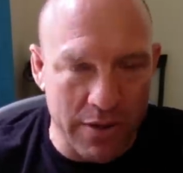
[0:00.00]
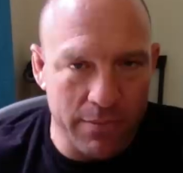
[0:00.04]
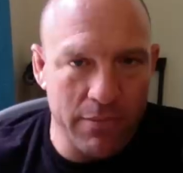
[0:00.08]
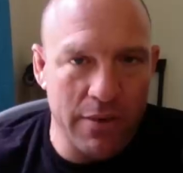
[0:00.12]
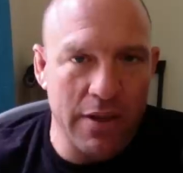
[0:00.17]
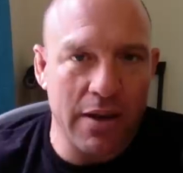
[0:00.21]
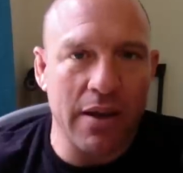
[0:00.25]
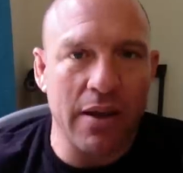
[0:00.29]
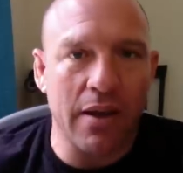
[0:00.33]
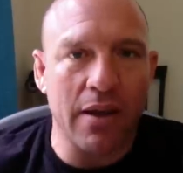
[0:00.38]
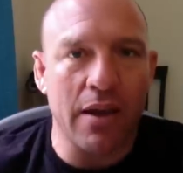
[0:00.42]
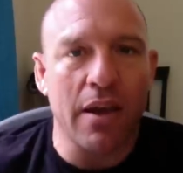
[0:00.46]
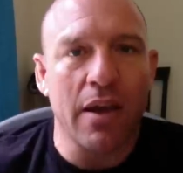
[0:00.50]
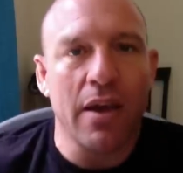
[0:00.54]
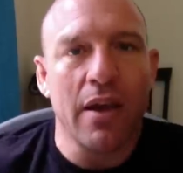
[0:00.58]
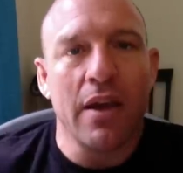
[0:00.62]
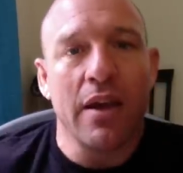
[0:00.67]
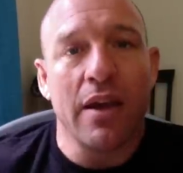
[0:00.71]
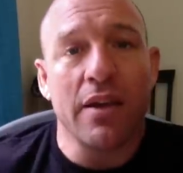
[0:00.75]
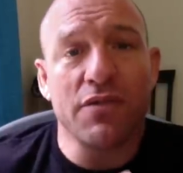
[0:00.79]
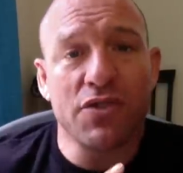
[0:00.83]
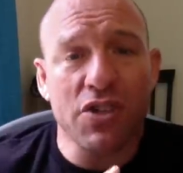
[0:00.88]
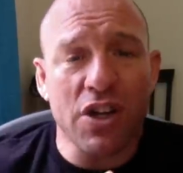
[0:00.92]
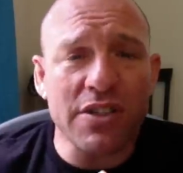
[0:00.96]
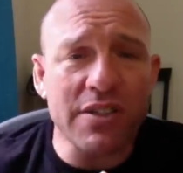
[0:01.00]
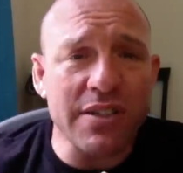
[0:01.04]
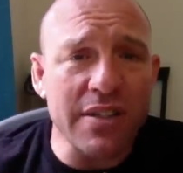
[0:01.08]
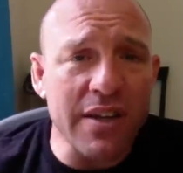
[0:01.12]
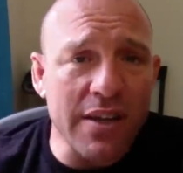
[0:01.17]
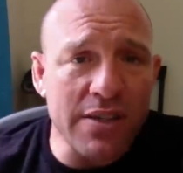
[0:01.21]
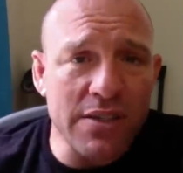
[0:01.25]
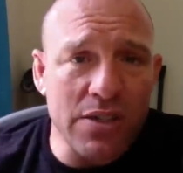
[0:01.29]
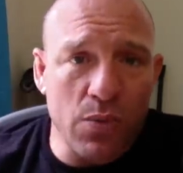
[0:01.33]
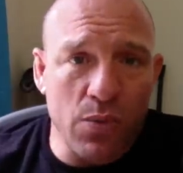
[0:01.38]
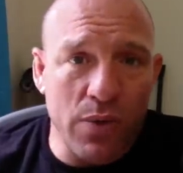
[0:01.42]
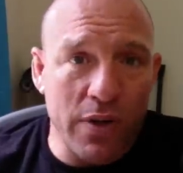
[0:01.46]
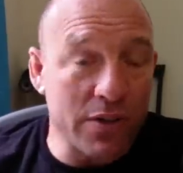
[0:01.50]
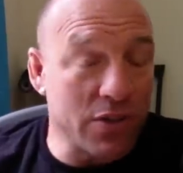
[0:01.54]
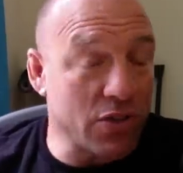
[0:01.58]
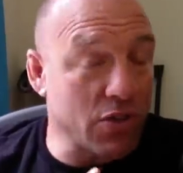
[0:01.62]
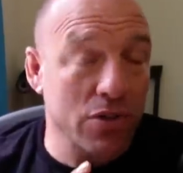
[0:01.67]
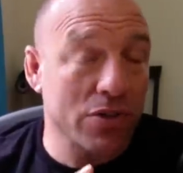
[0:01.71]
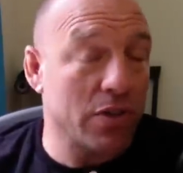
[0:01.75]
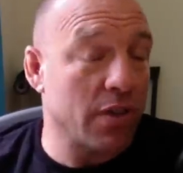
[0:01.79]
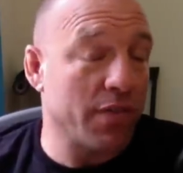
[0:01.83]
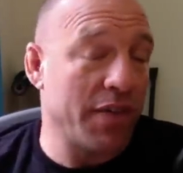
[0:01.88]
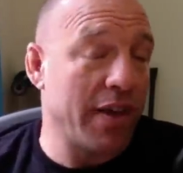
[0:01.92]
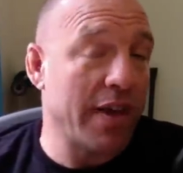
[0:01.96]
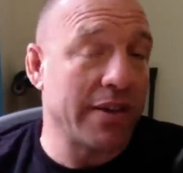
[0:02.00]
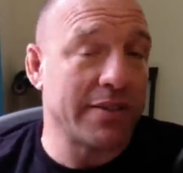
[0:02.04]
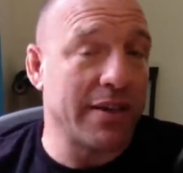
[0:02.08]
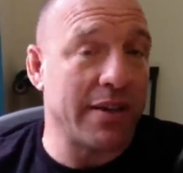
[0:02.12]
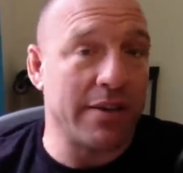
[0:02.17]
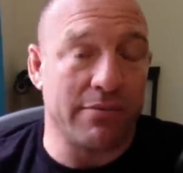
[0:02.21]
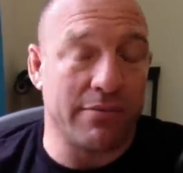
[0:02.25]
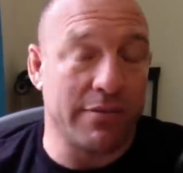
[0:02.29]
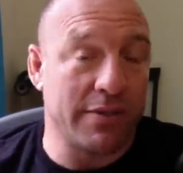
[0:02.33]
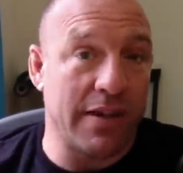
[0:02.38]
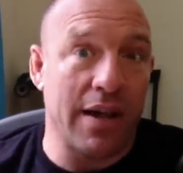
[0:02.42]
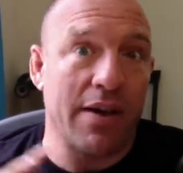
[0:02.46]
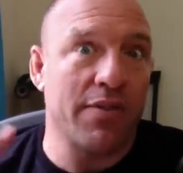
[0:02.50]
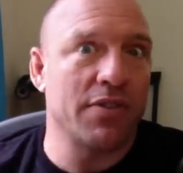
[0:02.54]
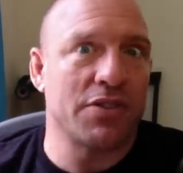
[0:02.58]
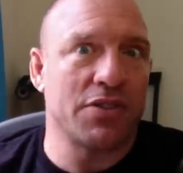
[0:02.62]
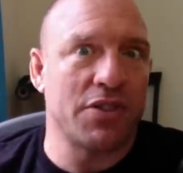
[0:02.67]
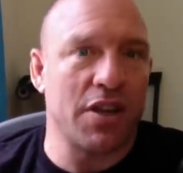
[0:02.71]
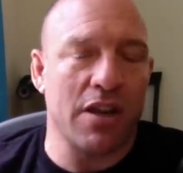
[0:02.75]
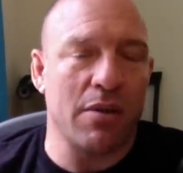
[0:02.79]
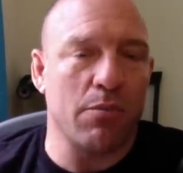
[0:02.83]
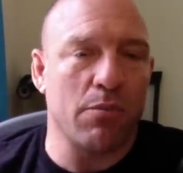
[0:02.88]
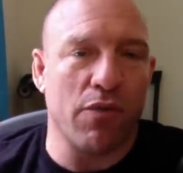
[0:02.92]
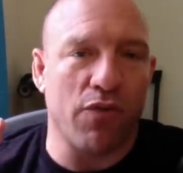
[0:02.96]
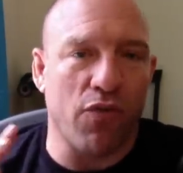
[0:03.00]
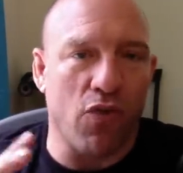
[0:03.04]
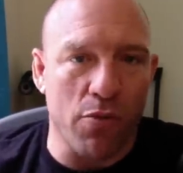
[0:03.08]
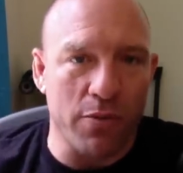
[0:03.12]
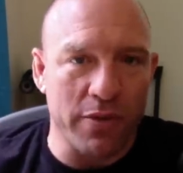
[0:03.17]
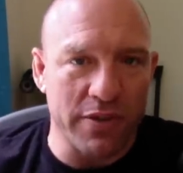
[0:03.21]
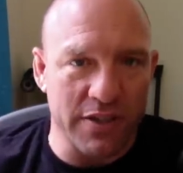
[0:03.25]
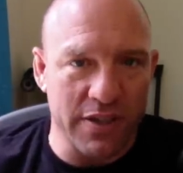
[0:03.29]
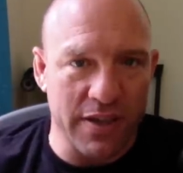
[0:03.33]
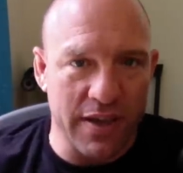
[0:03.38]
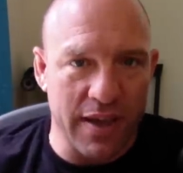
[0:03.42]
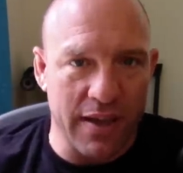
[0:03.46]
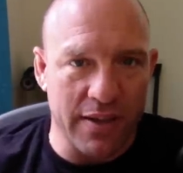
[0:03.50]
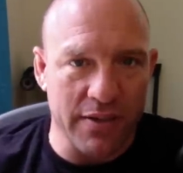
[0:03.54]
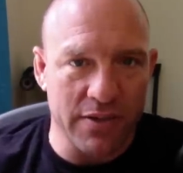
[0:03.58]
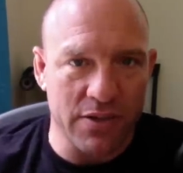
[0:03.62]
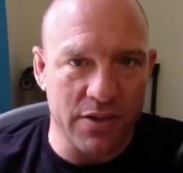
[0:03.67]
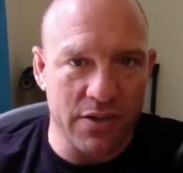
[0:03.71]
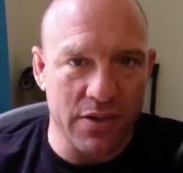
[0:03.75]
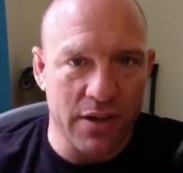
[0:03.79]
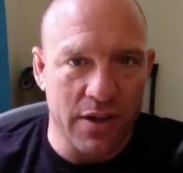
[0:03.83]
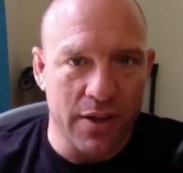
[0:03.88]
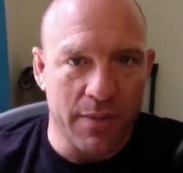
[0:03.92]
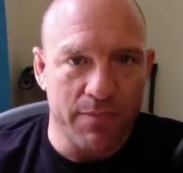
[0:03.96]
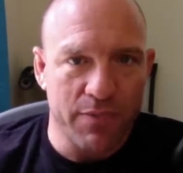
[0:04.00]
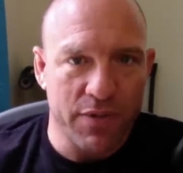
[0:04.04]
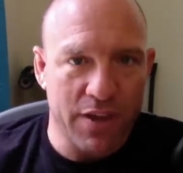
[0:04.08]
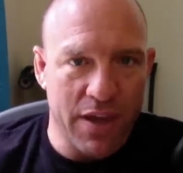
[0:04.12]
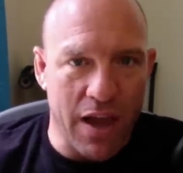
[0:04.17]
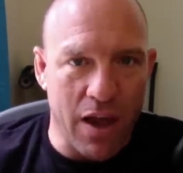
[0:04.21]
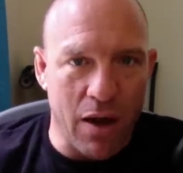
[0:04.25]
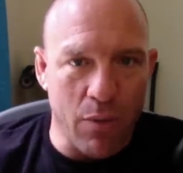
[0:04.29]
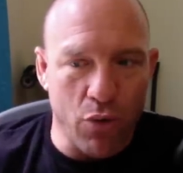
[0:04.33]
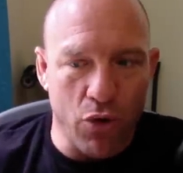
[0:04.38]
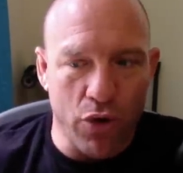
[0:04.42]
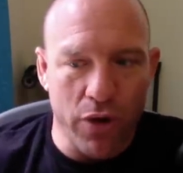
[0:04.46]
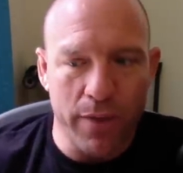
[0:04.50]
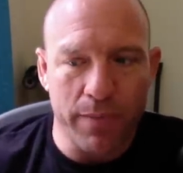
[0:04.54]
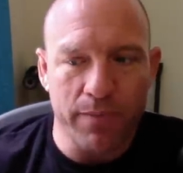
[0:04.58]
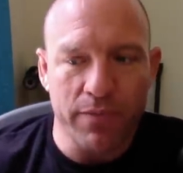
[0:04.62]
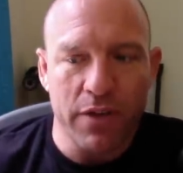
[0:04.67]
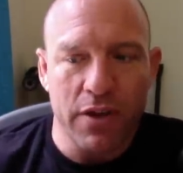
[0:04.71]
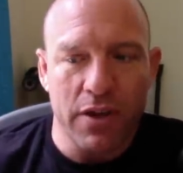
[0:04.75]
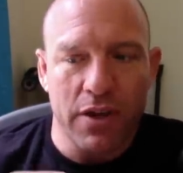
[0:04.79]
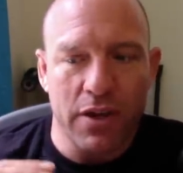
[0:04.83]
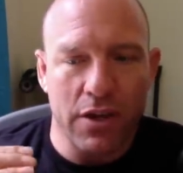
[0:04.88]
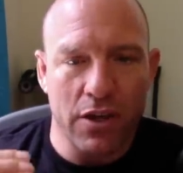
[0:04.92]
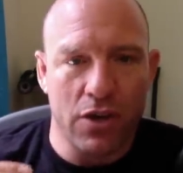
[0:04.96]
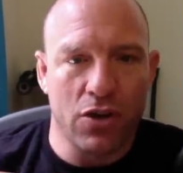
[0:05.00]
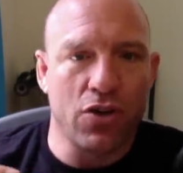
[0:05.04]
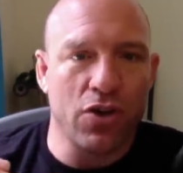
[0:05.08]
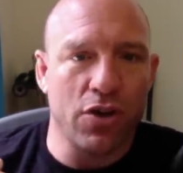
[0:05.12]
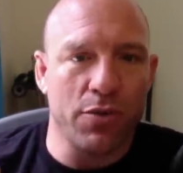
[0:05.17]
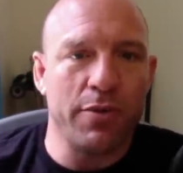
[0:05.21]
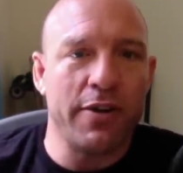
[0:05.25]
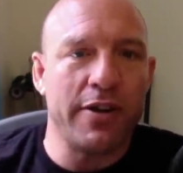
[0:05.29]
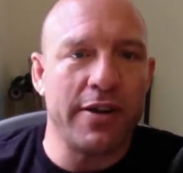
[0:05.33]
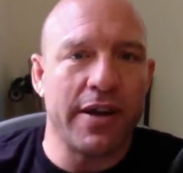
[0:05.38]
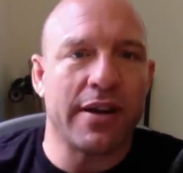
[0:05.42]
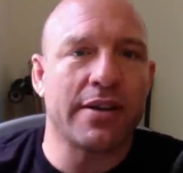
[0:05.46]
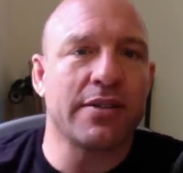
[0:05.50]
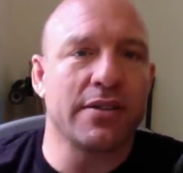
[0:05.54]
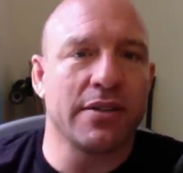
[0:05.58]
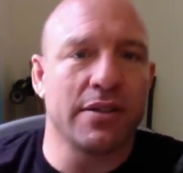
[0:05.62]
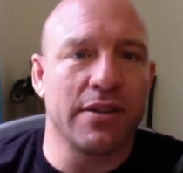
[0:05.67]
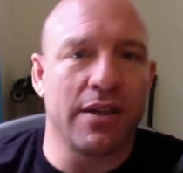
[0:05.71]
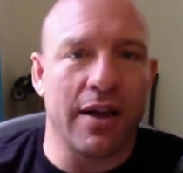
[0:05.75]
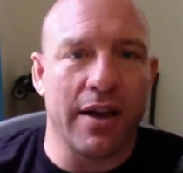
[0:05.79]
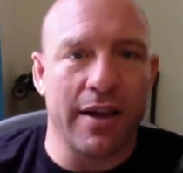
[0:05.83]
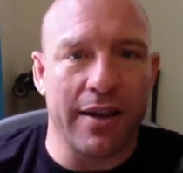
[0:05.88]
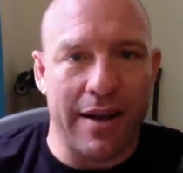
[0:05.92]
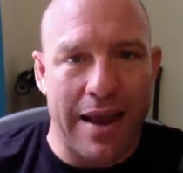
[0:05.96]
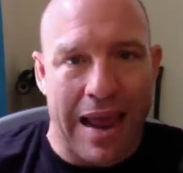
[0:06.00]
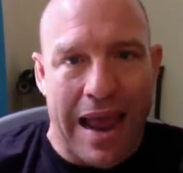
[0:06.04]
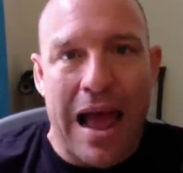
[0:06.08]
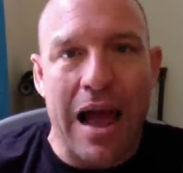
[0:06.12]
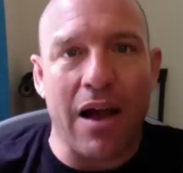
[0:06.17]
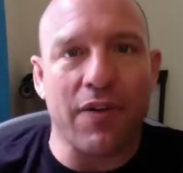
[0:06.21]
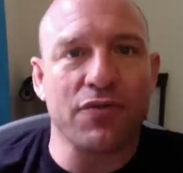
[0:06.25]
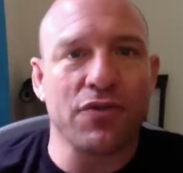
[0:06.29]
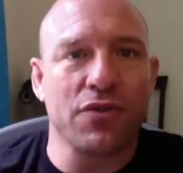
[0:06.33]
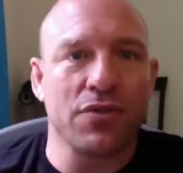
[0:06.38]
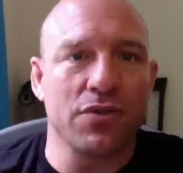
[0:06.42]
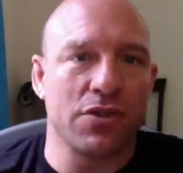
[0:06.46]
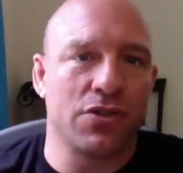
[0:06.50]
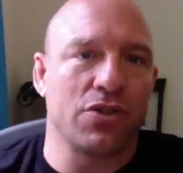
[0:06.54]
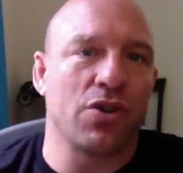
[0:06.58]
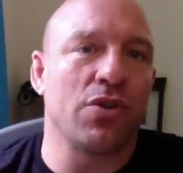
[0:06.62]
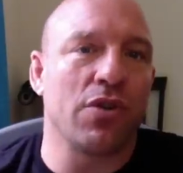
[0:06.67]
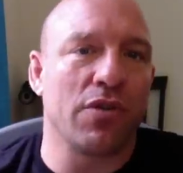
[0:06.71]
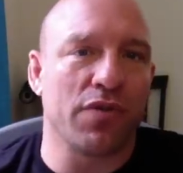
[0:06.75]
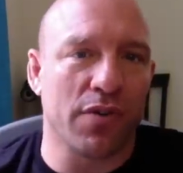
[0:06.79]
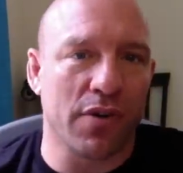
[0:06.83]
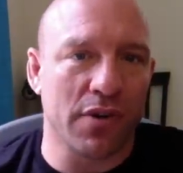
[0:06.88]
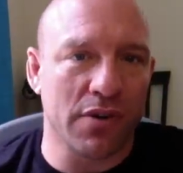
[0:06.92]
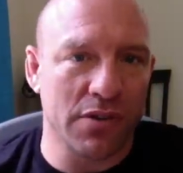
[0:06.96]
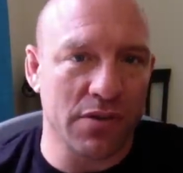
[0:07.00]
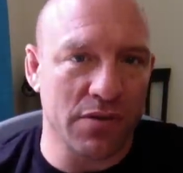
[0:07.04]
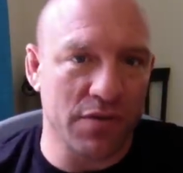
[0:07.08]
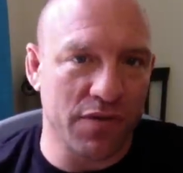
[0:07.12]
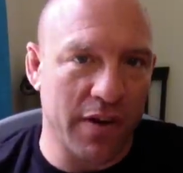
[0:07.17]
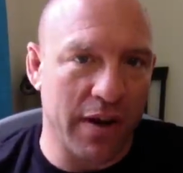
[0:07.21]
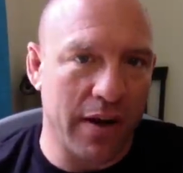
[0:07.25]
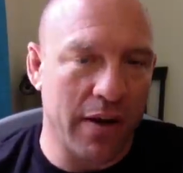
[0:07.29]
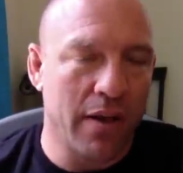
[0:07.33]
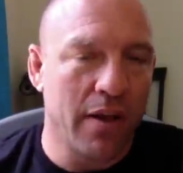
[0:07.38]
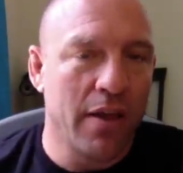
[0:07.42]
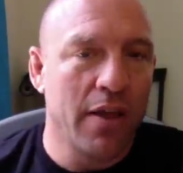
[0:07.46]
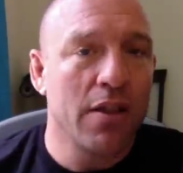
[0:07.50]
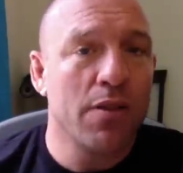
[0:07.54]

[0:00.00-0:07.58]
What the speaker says: Meaning, if Justin Gaethje wins, certainly if he has a devastating performance against Cowboy, he could be next in line after the Tony Ferguson fight.